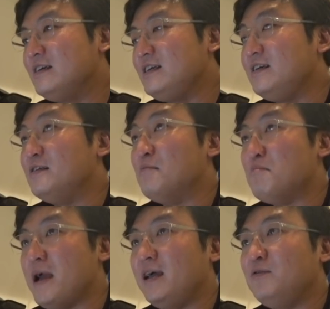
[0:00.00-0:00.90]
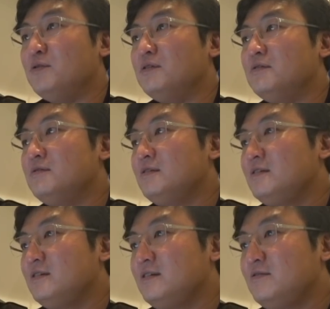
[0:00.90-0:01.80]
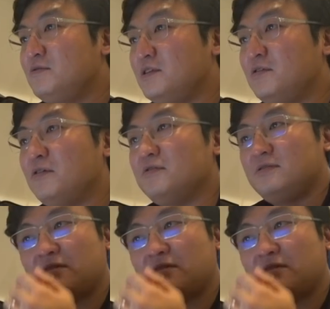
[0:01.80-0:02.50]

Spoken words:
in a manual Renault